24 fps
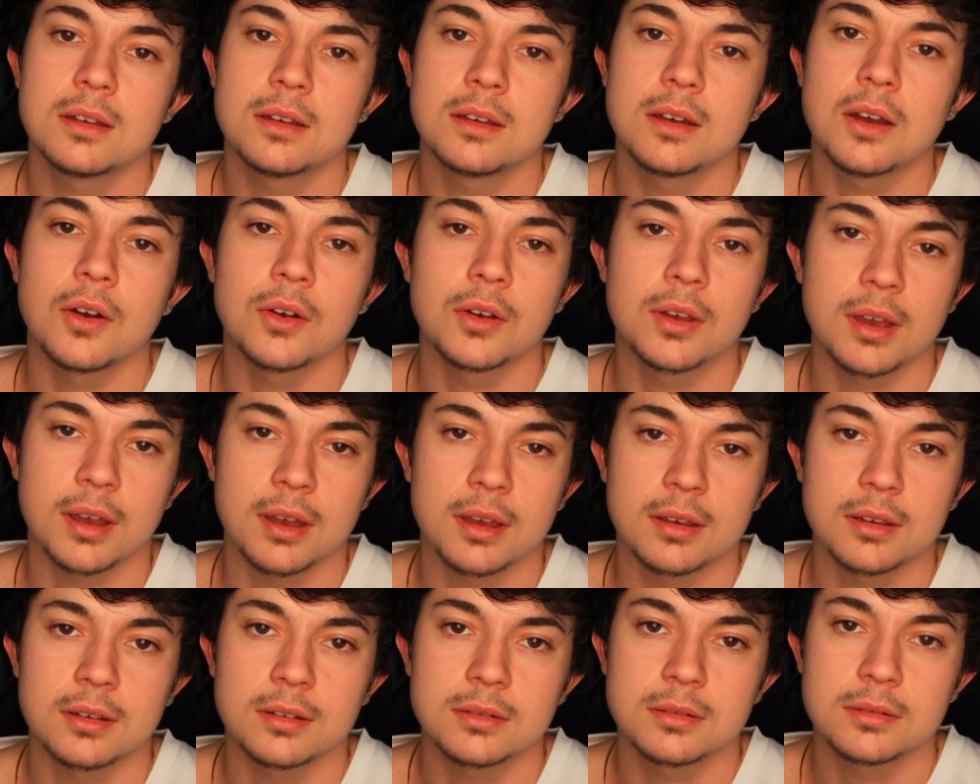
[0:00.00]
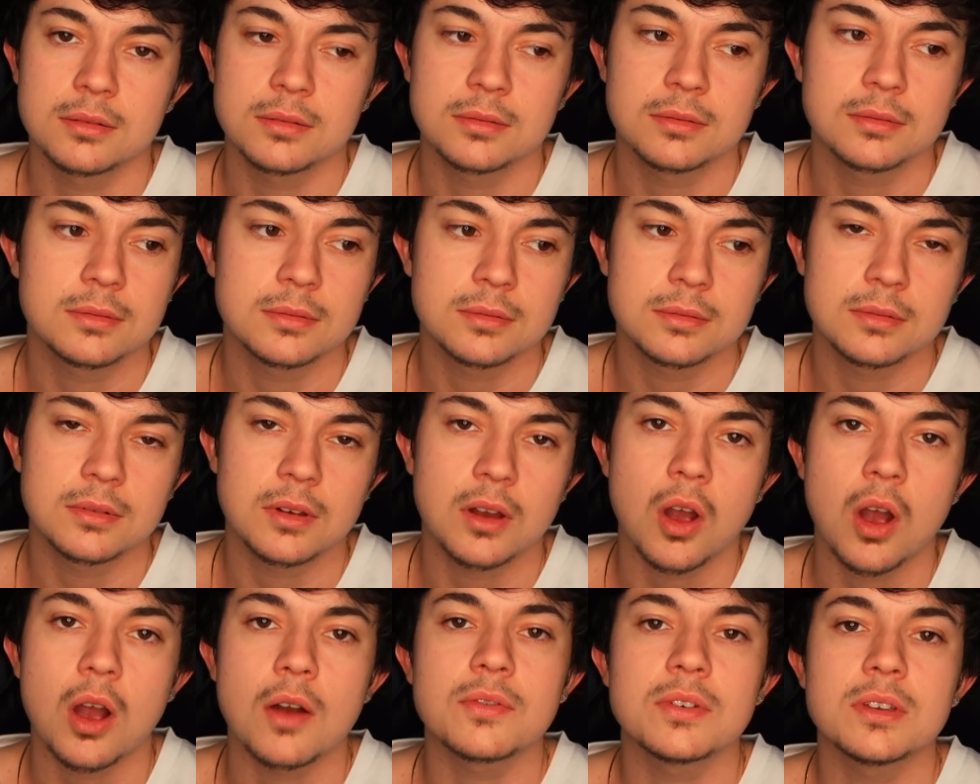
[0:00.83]
Okay.
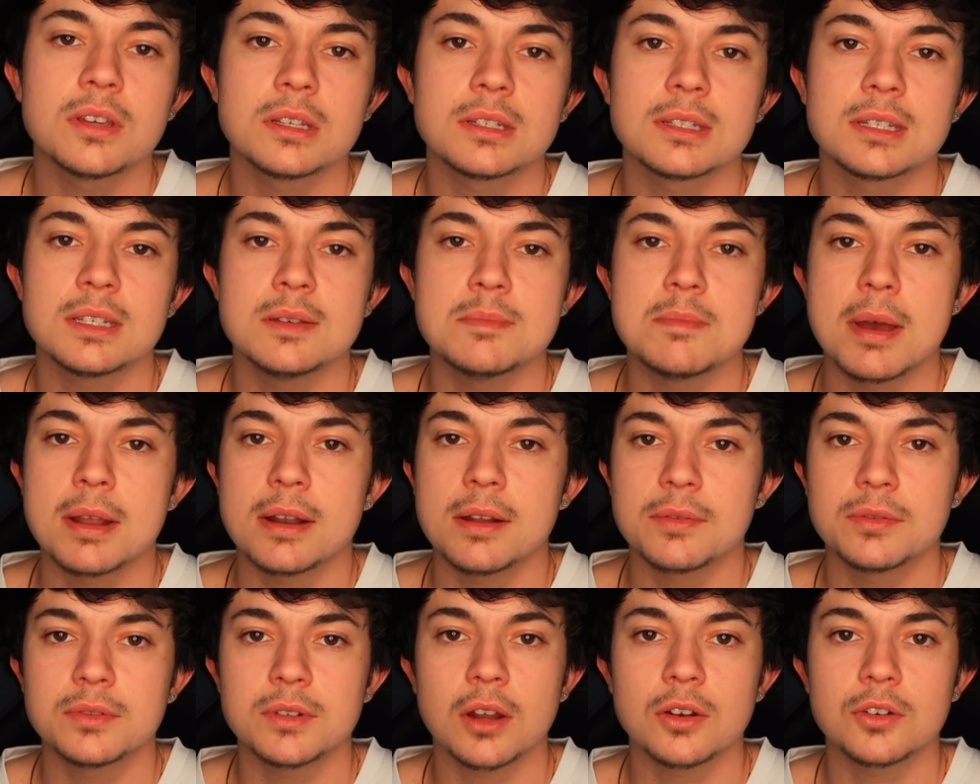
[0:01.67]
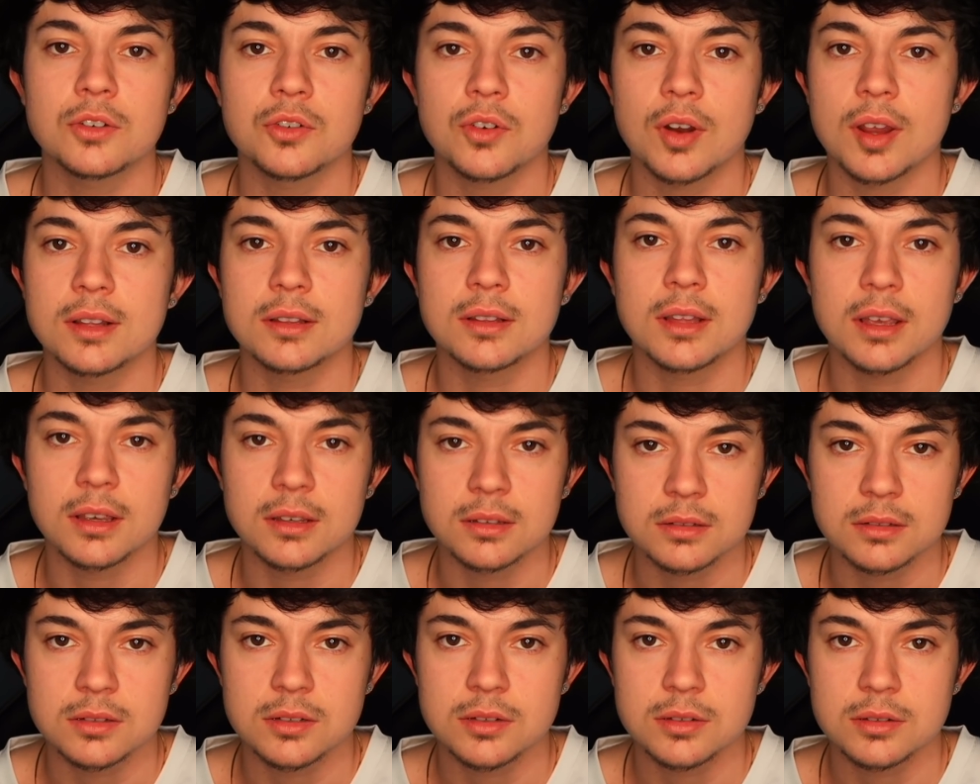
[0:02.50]
Obviously, men have done great
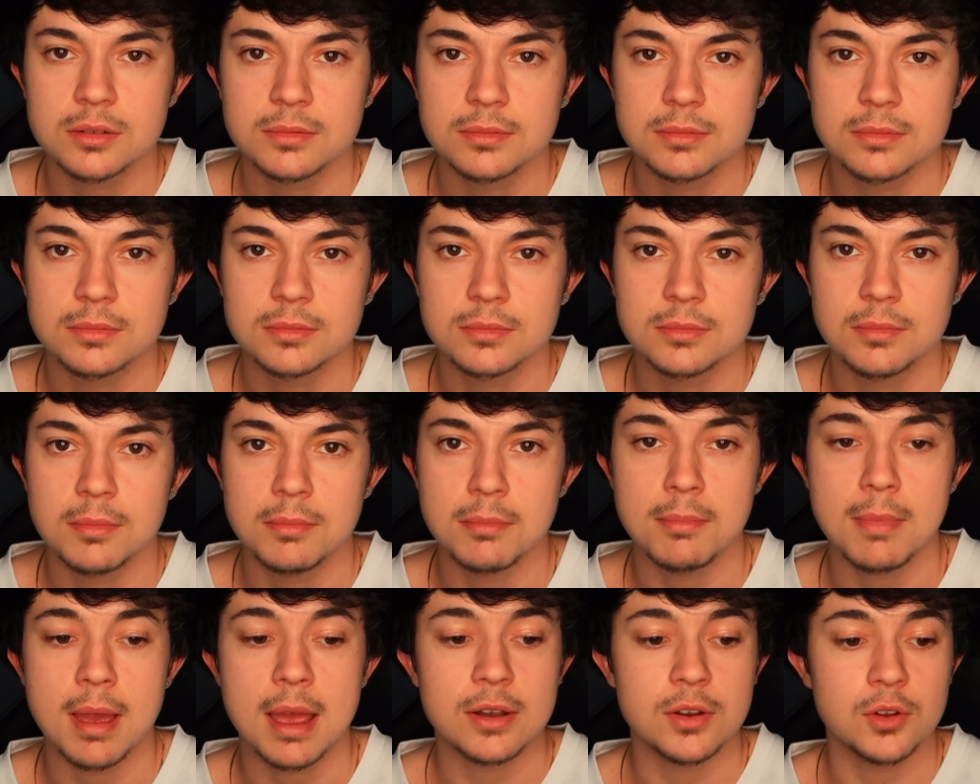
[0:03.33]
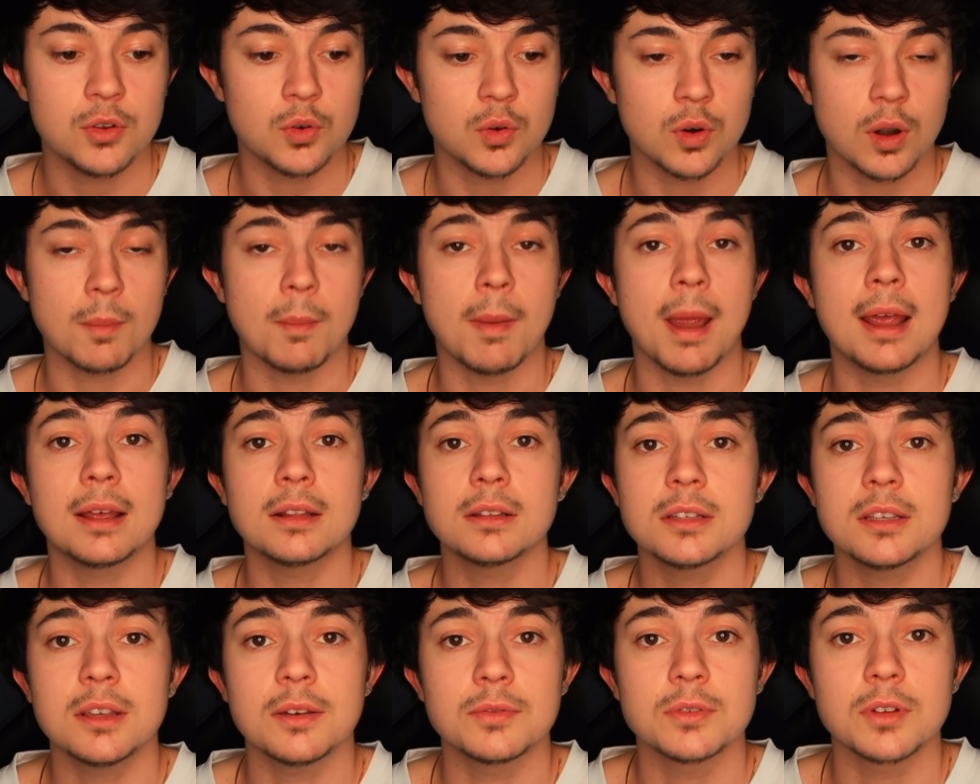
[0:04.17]
things. Men who are
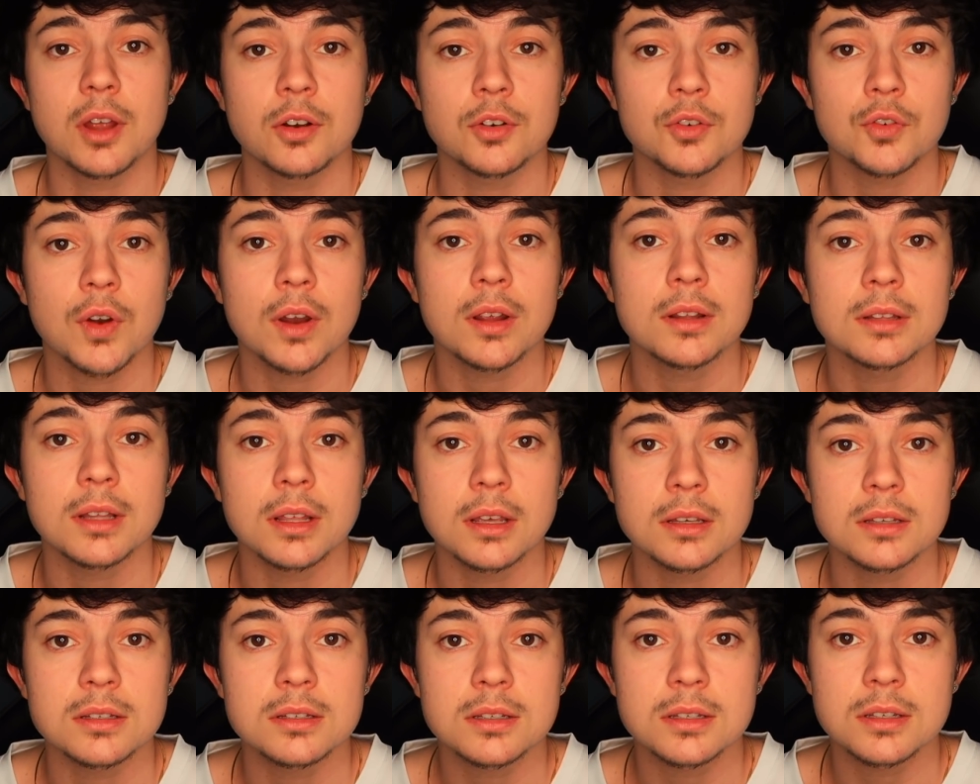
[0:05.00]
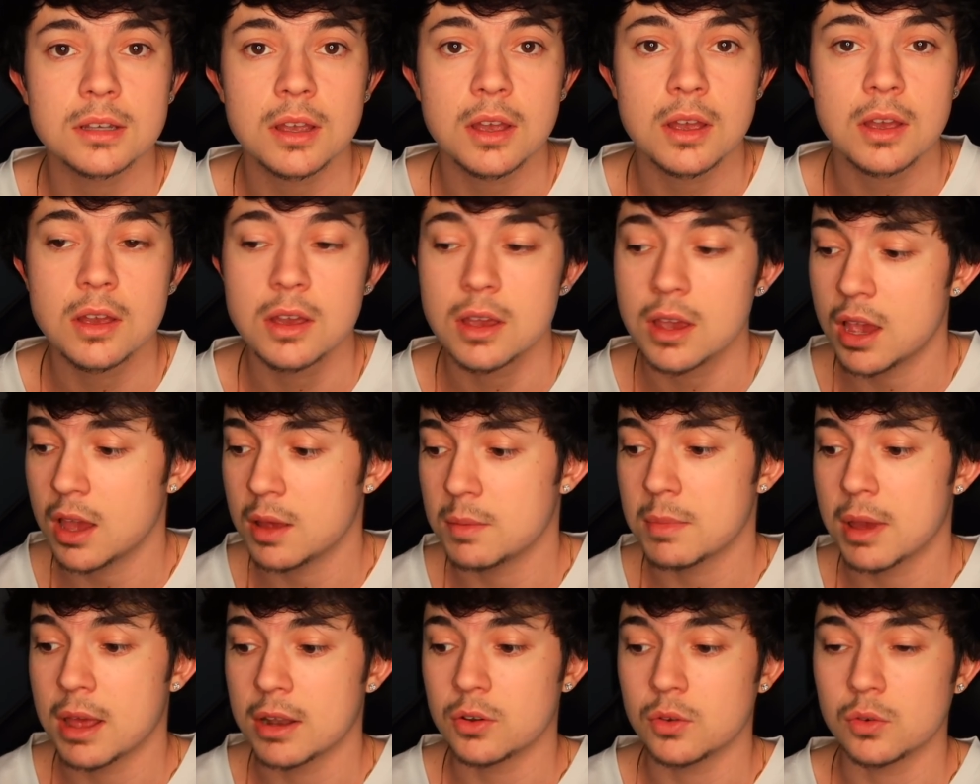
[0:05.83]
manly have done great things
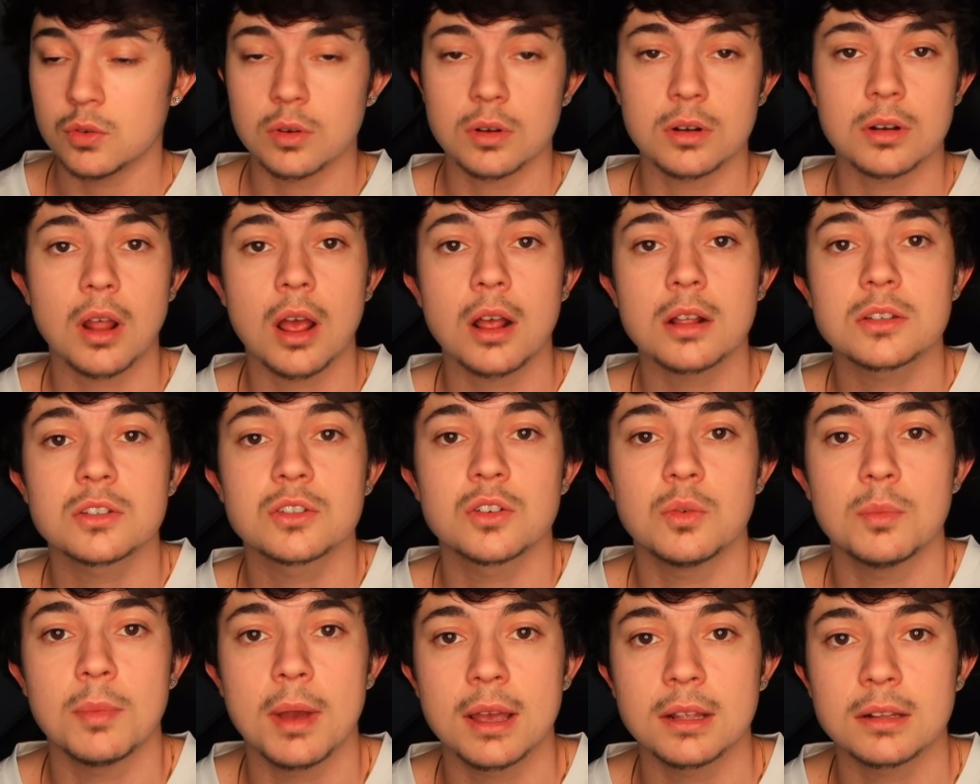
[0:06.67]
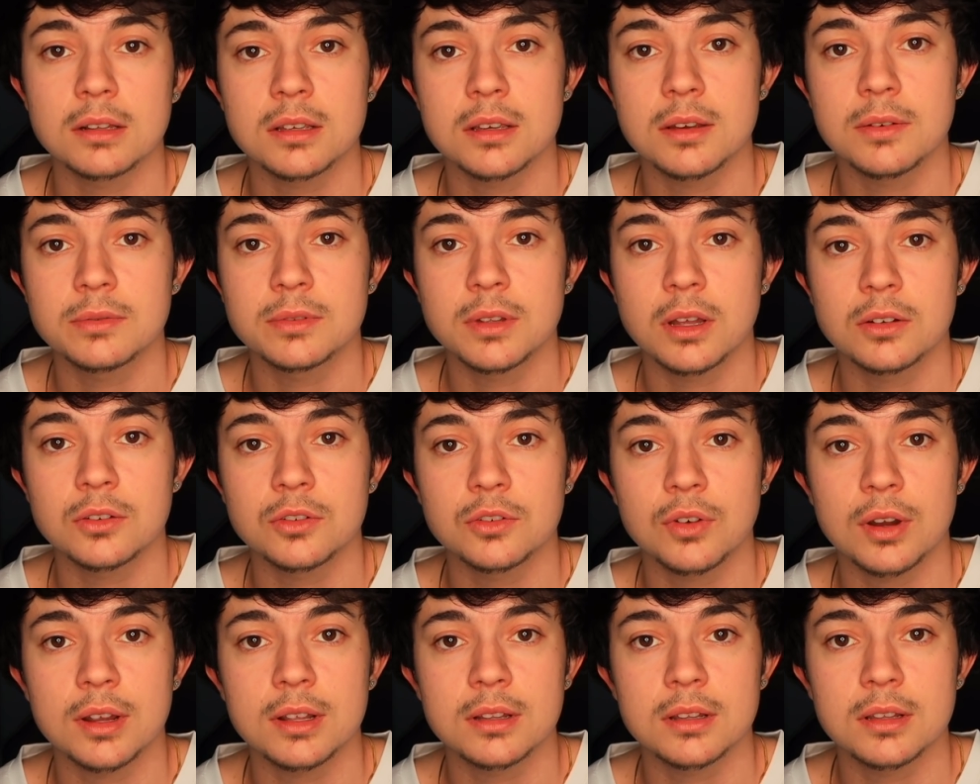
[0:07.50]
and men who are not so manly have done
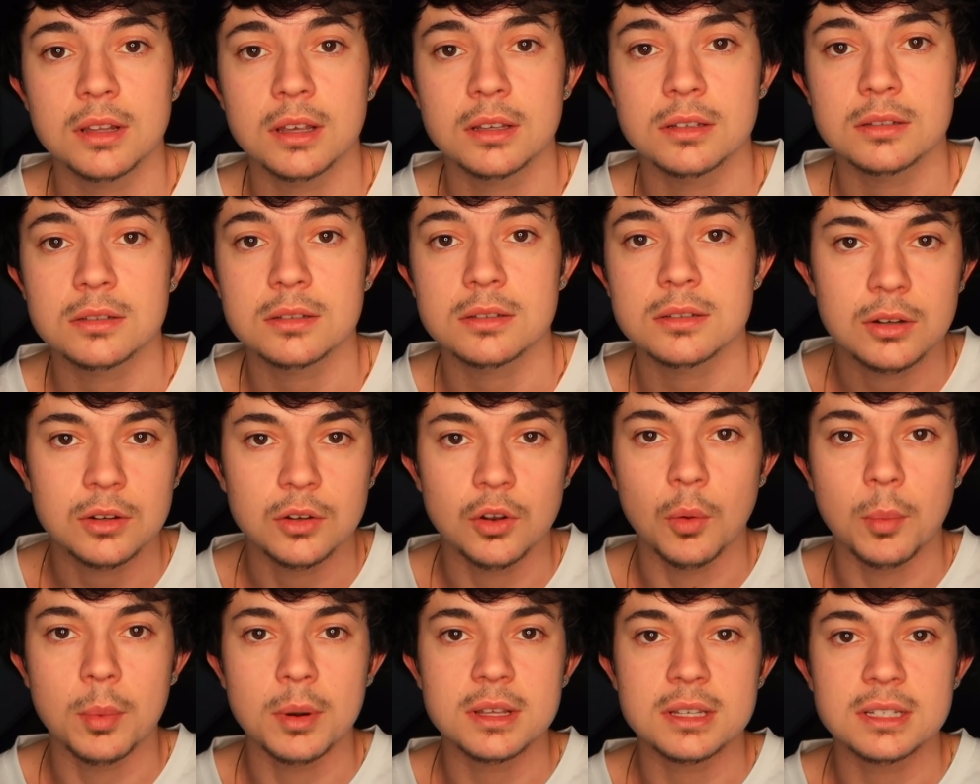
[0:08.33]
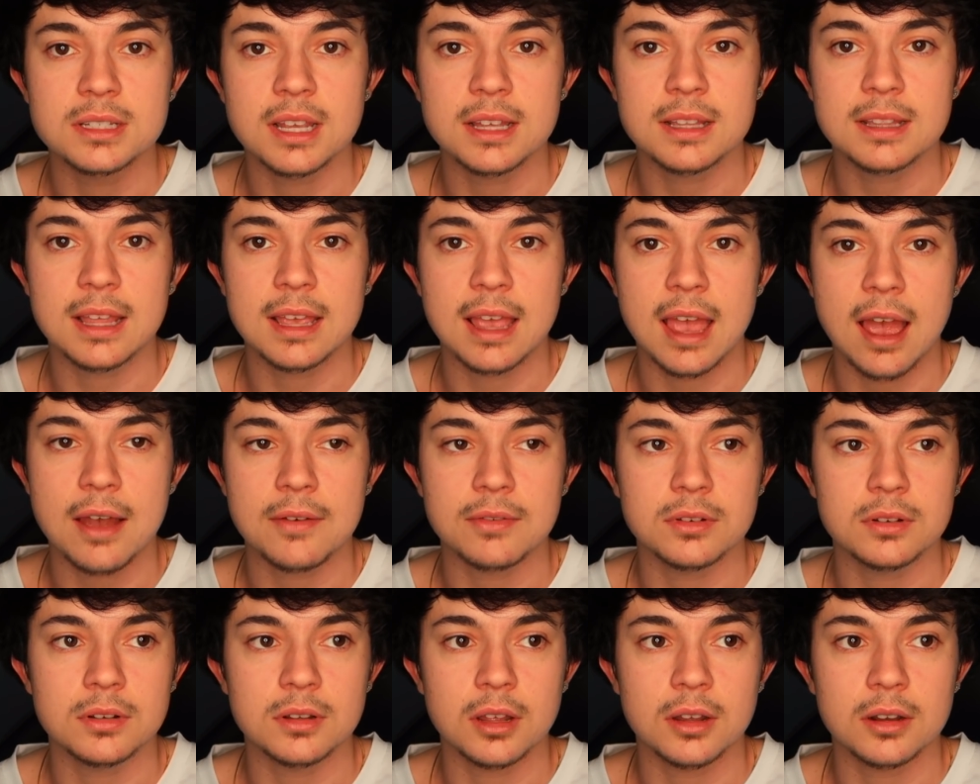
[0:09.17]
great things. Nobody said they
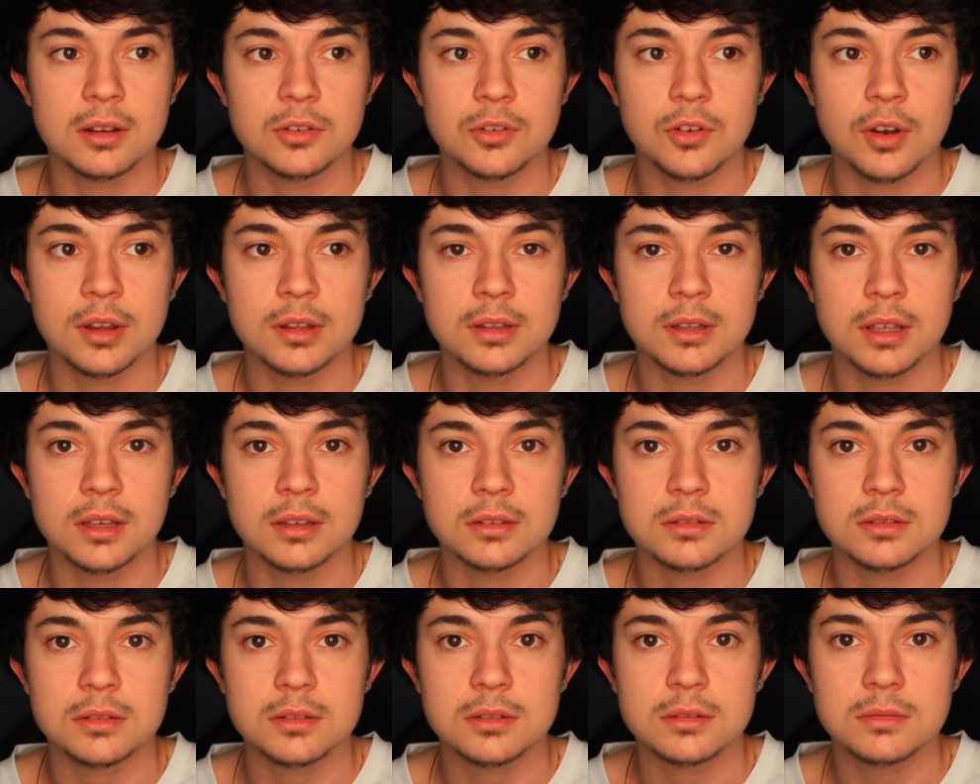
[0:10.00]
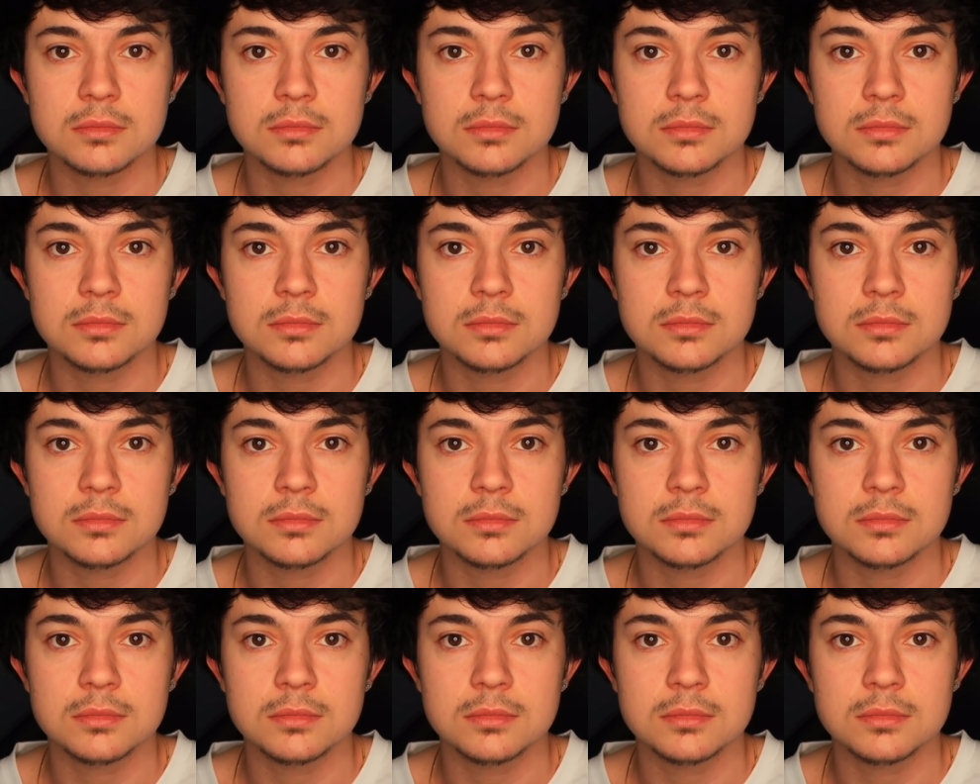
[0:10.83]
haven't done great things.